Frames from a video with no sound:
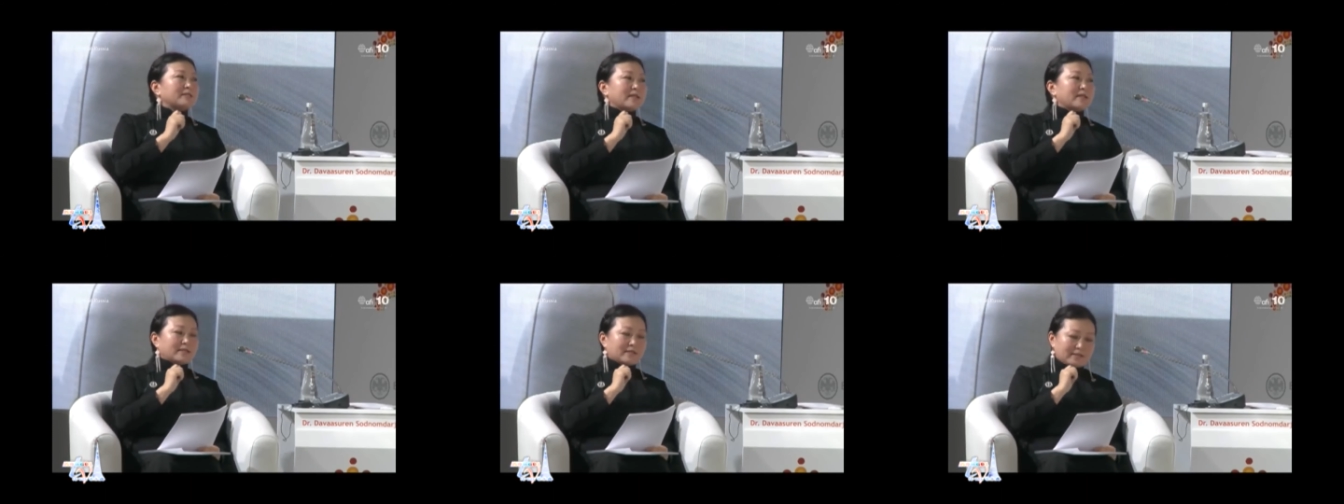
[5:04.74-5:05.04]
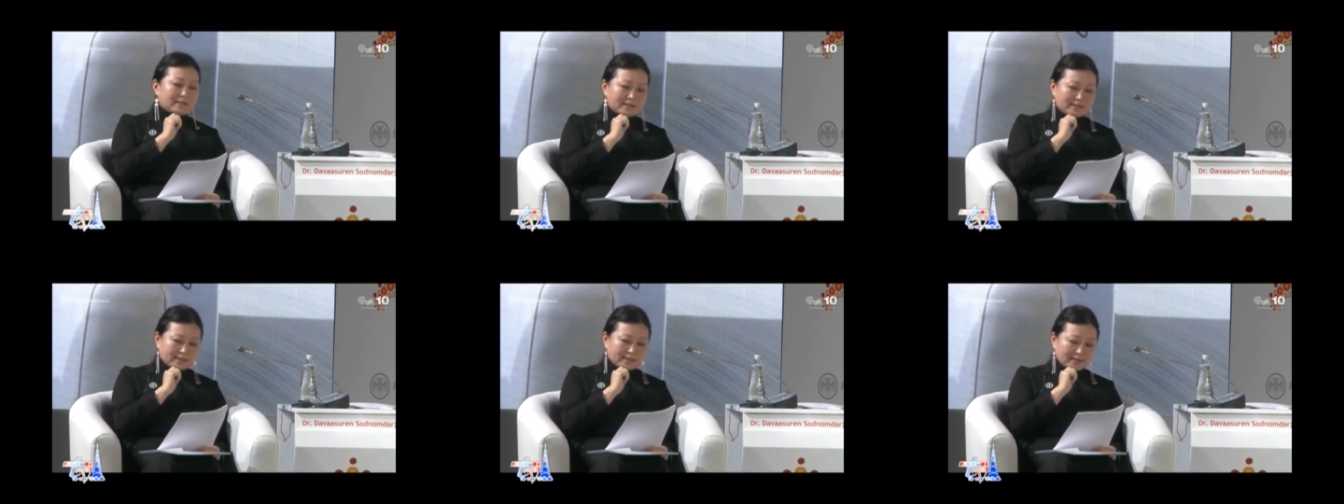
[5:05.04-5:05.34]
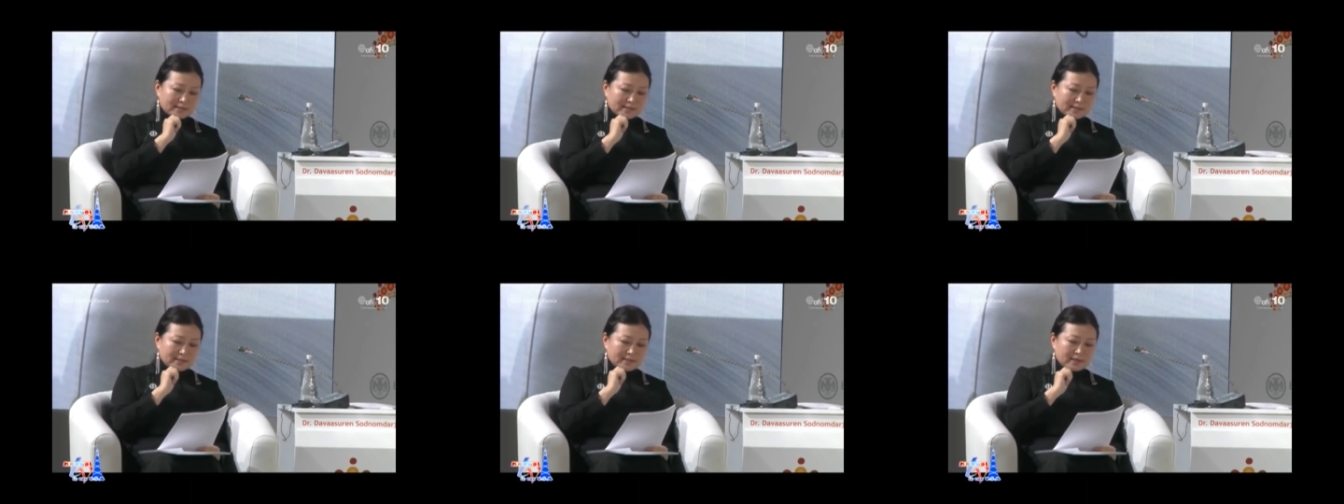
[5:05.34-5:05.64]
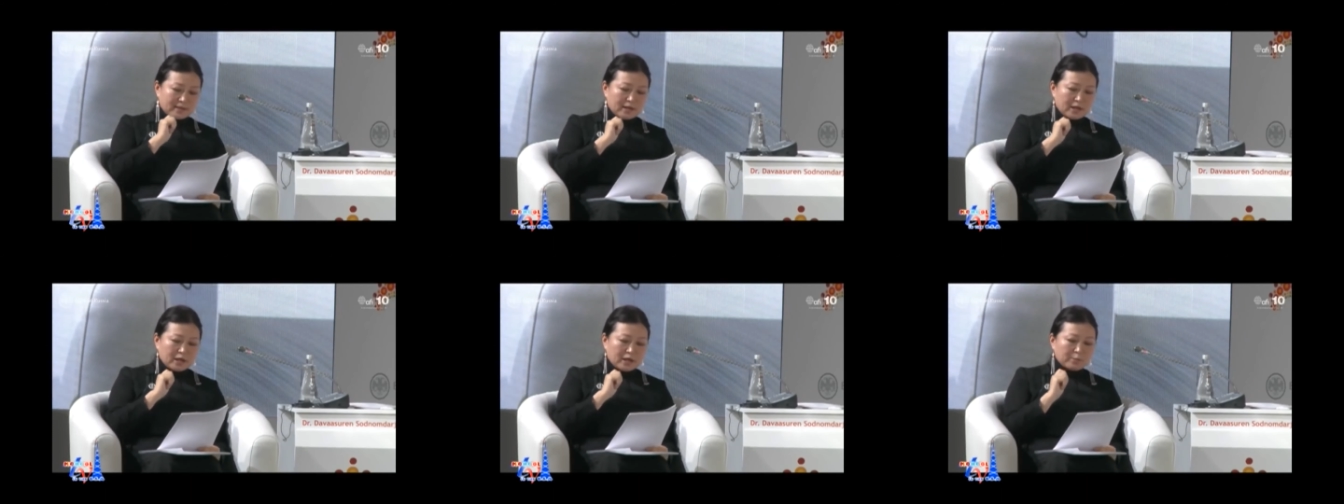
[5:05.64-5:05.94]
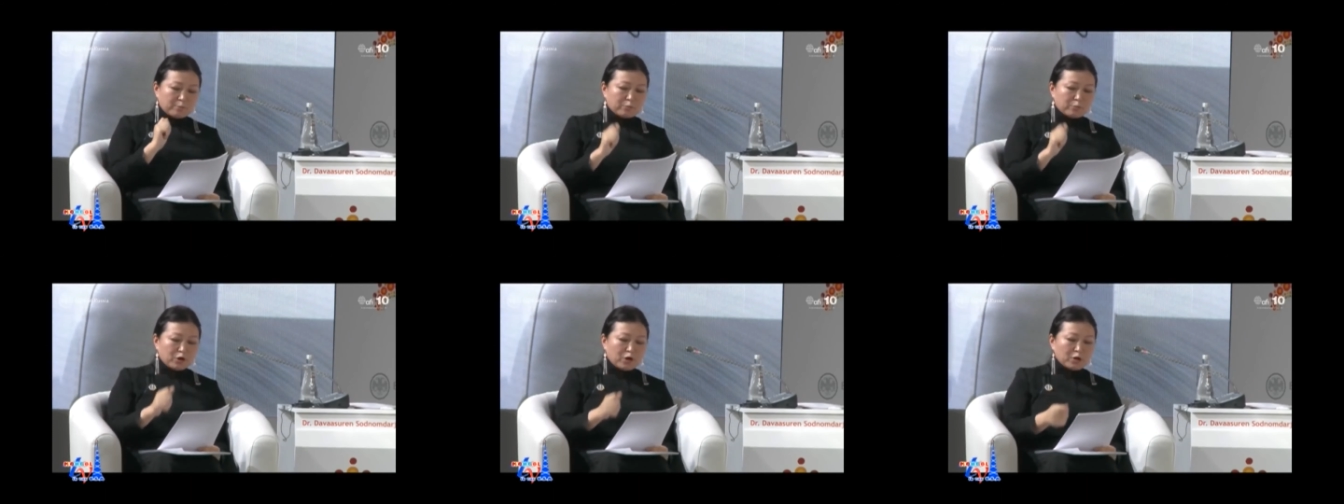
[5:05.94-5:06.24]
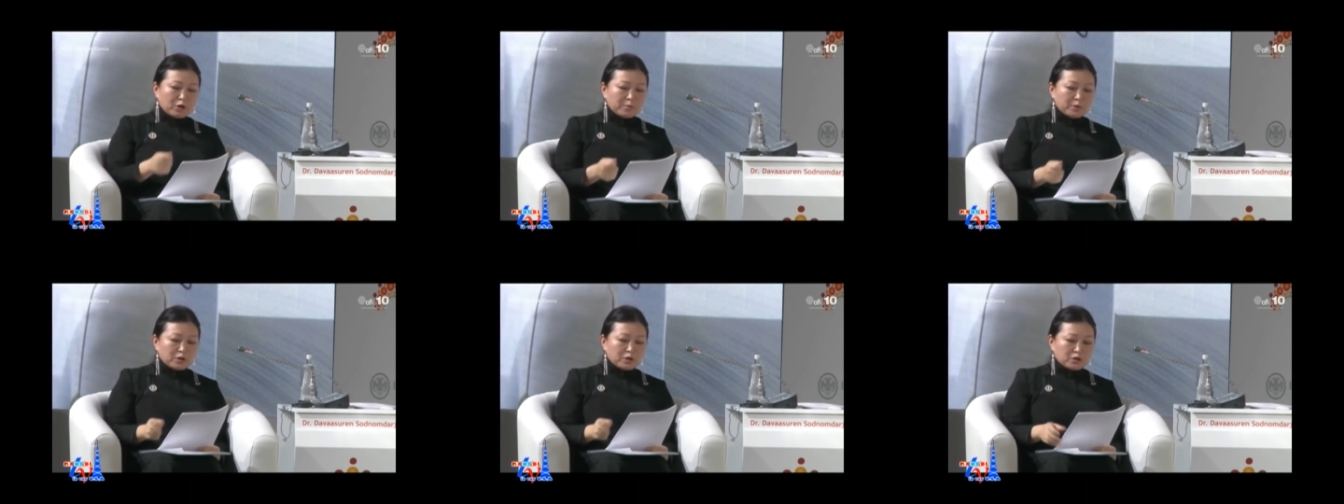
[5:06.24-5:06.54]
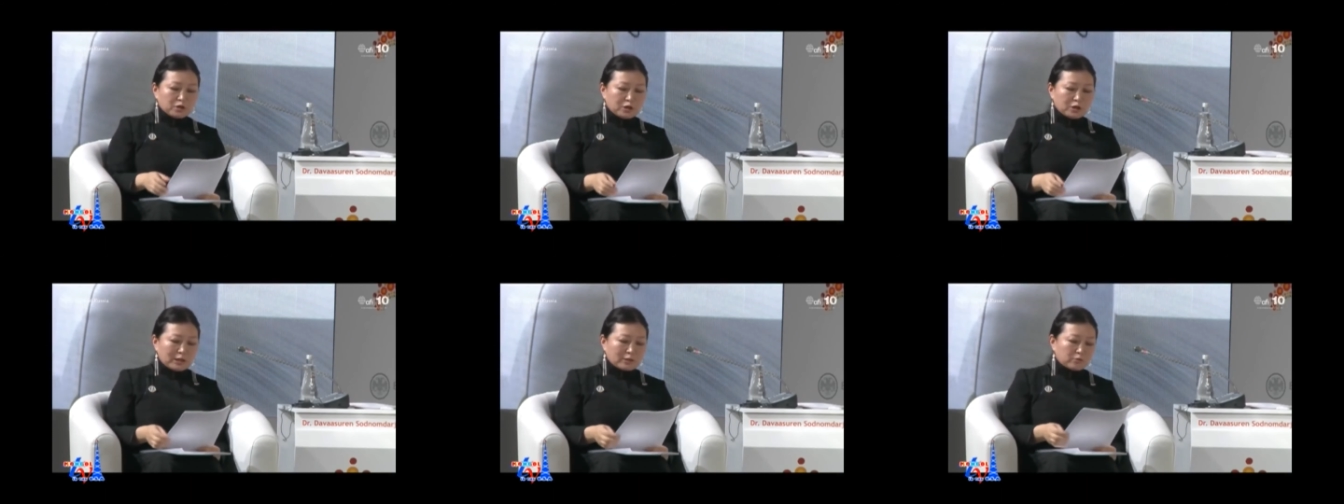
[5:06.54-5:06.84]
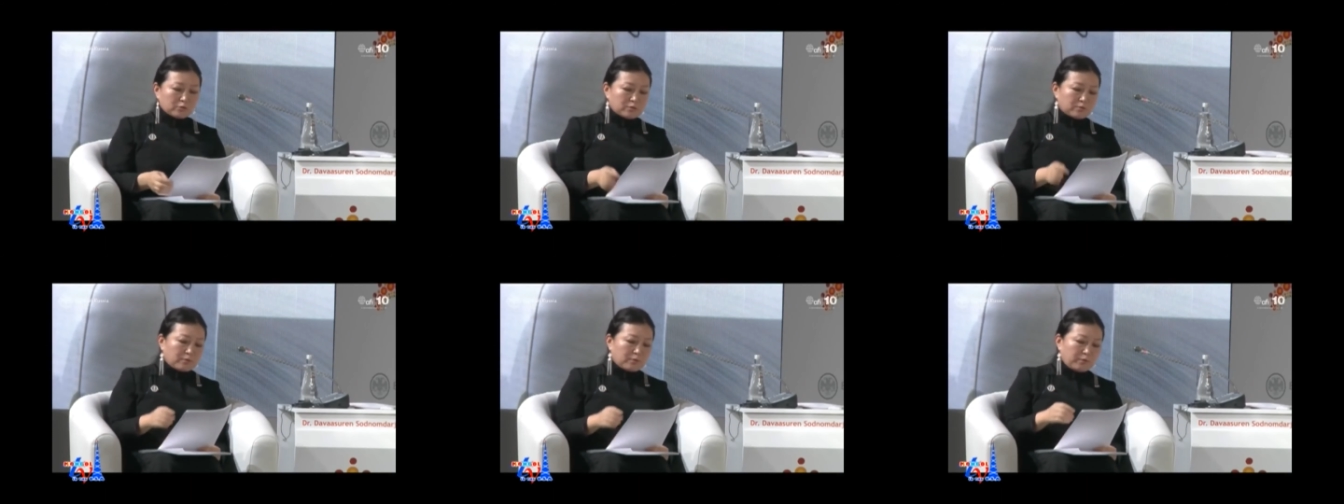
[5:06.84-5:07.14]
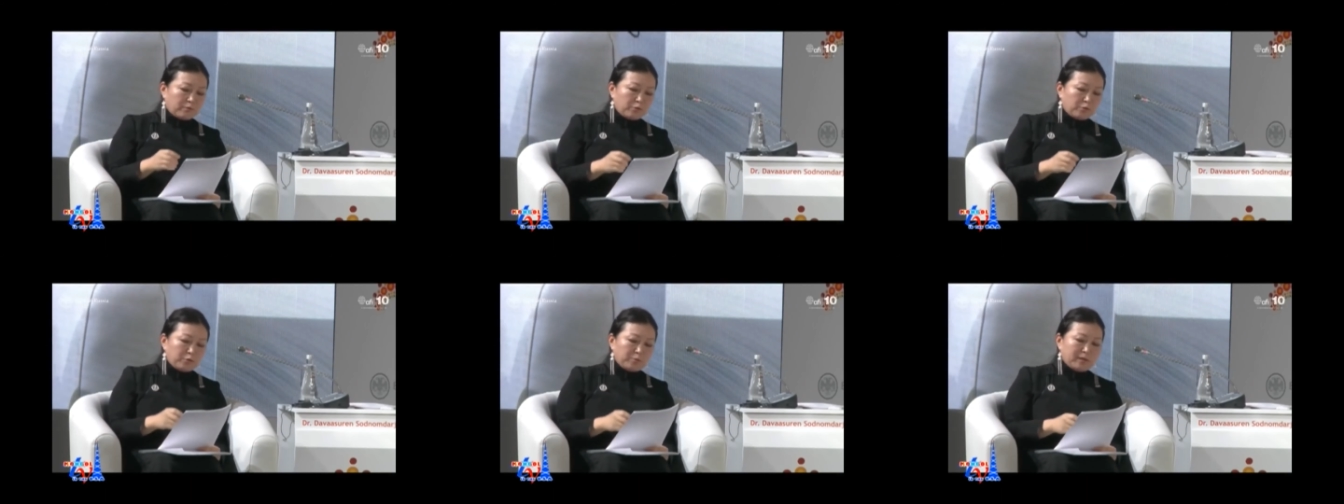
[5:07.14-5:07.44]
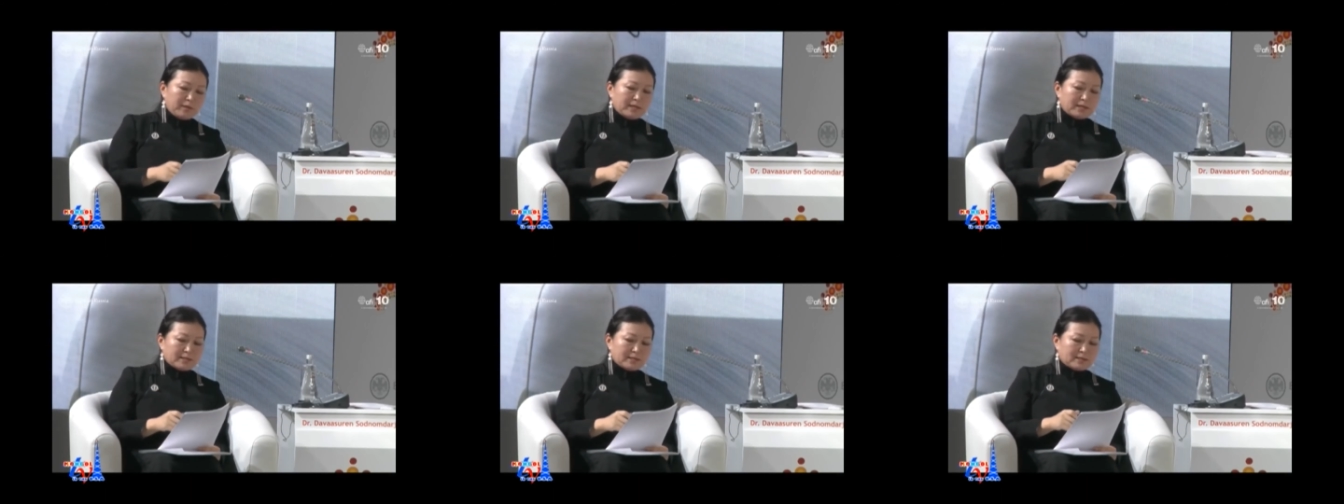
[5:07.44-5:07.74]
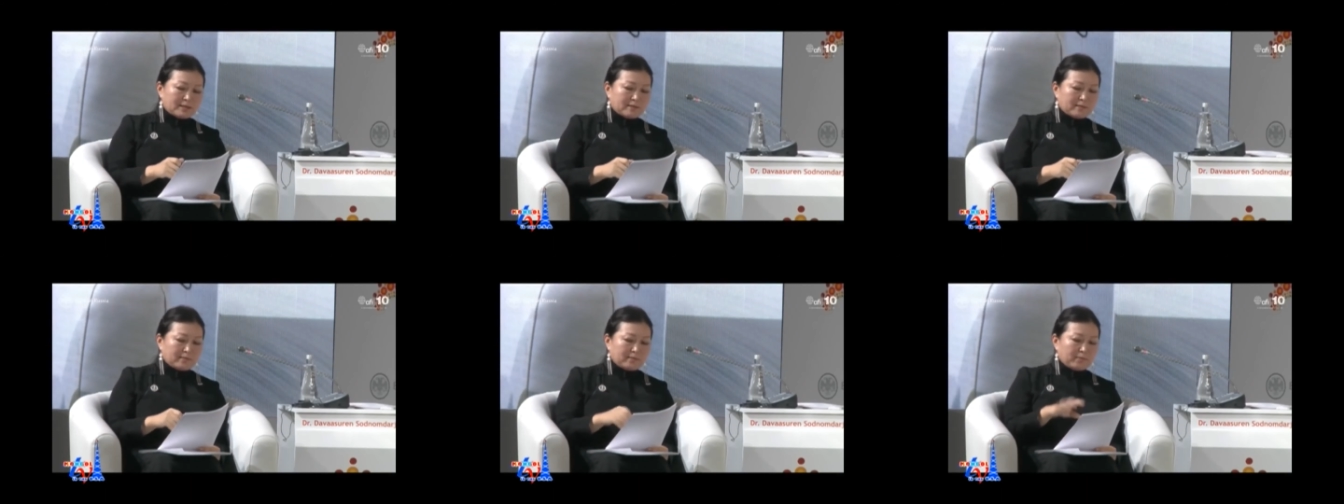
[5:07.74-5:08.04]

statistics, employment status for women is